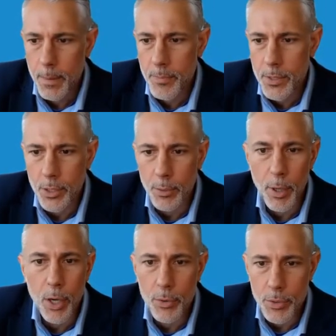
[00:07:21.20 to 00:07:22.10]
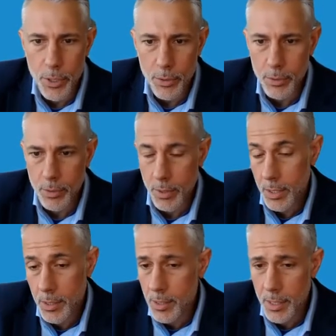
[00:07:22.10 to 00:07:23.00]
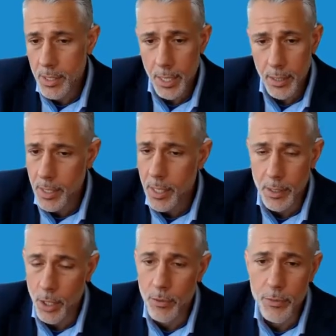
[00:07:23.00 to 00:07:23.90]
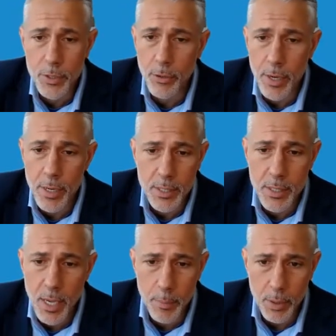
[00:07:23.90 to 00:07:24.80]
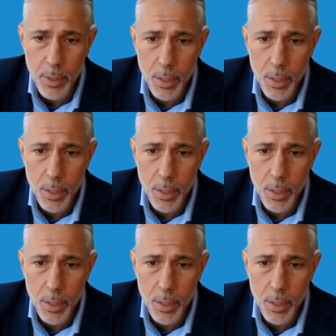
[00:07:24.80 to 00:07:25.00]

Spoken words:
so prone to. And that's exactly, again, COVID's a great example.